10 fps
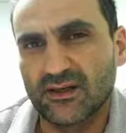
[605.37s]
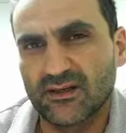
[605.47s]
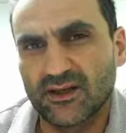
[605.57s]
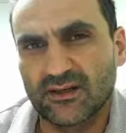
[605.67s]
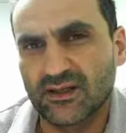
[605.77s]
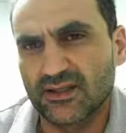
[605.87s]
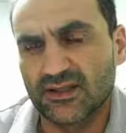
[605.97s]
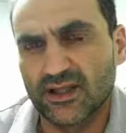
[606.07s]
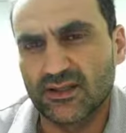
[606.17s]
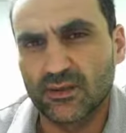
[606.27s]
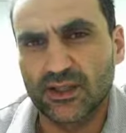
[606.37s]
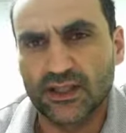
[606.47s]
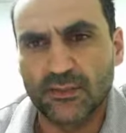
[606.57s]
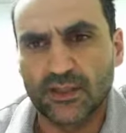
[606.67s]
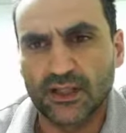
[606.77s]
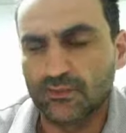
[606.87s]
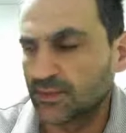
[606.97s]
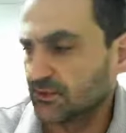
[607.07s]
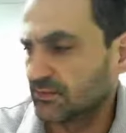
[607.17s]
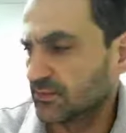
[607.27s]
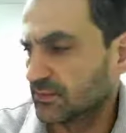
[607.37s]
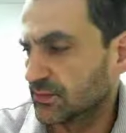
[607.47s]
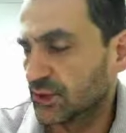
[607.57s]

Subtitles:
and I think there's another one coming up in